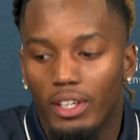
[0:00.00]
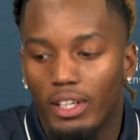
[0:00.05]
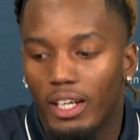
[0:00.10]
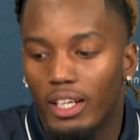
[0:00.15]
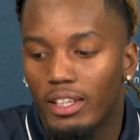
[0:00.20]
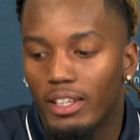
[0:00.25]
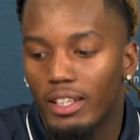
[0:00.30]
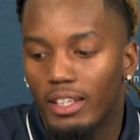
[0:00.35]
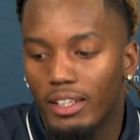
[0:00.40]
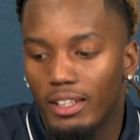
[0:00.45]
and
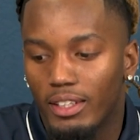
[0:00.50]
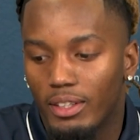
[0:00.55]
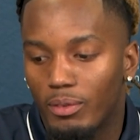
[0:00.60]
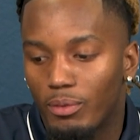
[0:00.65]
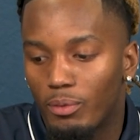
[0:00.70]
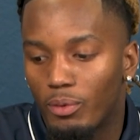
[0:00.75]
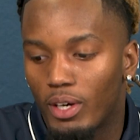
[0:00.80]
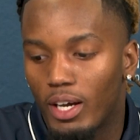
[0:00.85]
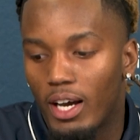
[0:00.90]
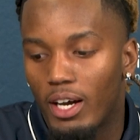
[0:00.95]
I think
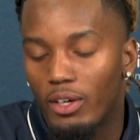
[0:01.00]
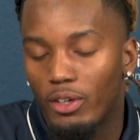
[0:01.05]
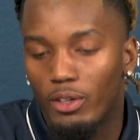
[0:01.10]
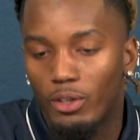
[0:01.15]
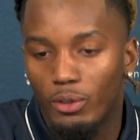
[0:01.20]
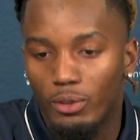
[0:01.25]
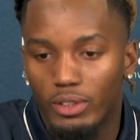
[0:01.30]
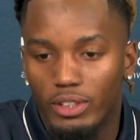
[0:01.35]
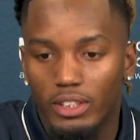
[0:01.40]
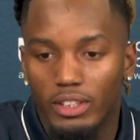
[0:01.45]
how
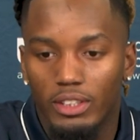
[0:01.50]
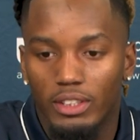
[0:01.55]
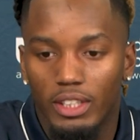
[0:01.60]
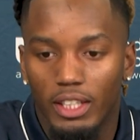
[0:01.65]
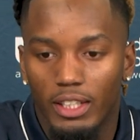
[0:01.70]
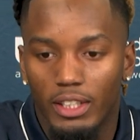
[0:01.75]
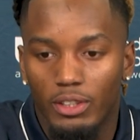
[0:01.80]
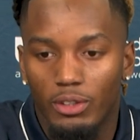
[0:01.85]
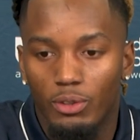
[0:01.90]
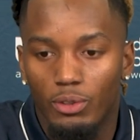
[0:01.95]
coaches,
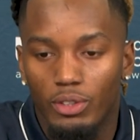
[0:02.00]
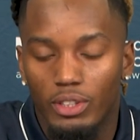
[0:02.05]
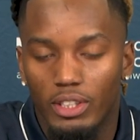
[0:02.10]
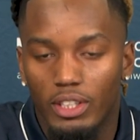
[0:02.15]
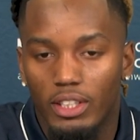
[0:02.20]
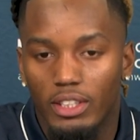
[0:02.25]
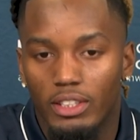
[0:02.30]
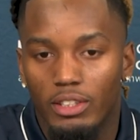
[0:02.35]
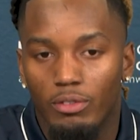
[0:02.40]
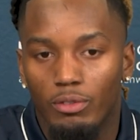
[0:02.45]
like,
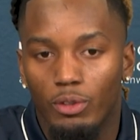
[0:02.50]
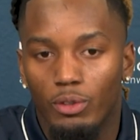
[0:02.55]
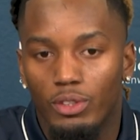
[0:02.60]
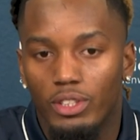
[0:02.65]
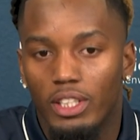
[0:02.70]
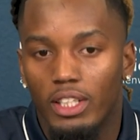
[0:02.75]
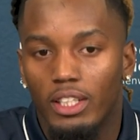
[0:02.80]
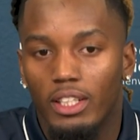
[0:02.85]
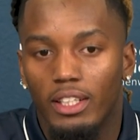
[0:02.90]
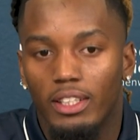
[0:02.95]
using us and
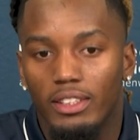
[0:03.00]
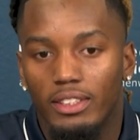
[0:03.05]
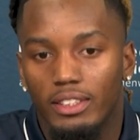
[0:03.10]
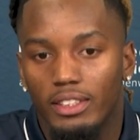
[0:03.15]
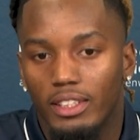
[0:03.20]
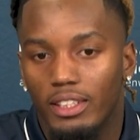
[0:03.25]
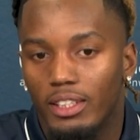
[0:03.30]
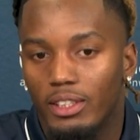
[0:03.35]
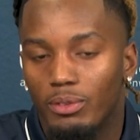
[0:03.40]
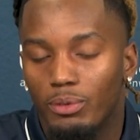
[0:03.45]
rotating us
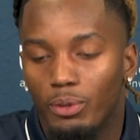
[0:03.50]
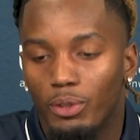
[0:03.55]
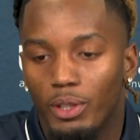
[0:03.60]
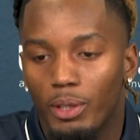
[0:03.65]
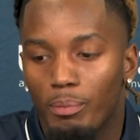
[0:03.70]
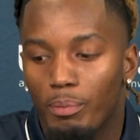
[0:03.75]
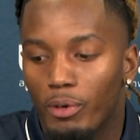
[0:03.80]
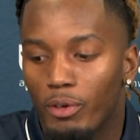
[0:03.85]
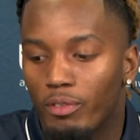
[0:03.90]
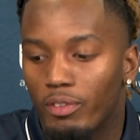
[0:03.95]
is
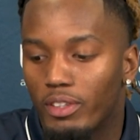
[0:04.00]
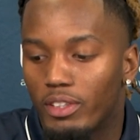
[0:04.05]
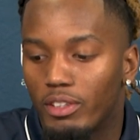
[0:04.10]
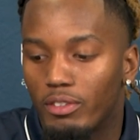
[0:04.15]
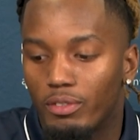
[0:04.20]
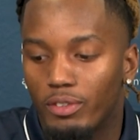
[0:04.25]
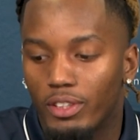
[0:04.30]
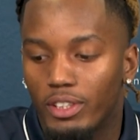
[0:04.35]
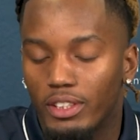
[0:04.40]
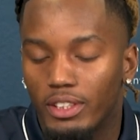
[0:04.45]
working
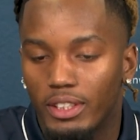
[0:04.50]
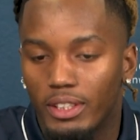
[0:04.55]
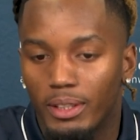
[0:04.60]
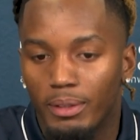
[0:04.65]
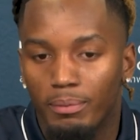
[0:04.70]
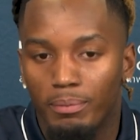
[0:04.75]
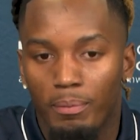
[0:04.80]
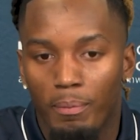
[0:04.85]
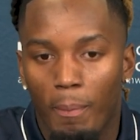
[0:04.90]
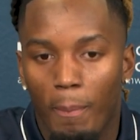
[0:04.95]
perfectly for the
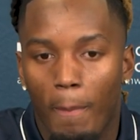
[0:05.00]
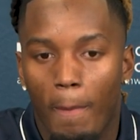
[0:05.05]
team.